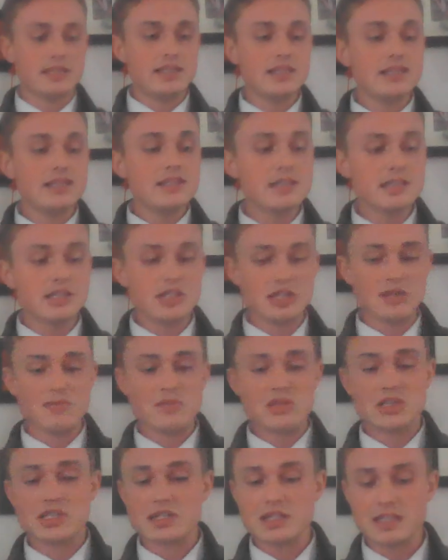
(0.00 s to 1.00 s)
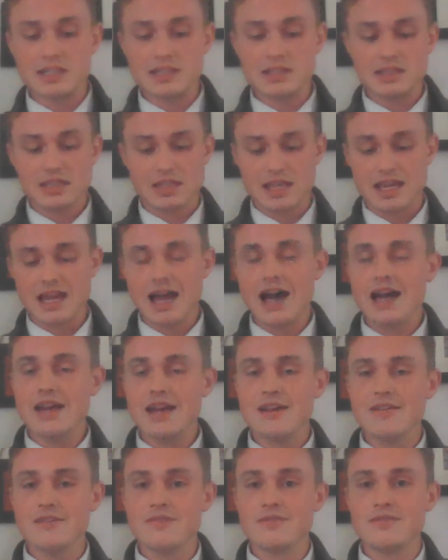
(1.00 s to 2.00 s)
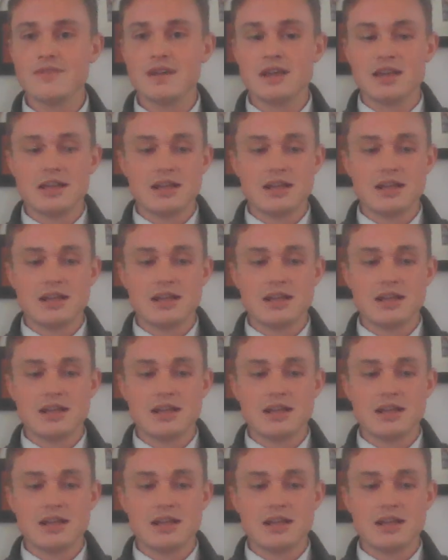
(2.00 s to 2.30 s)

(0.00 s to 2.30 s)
ECG machines, they kind of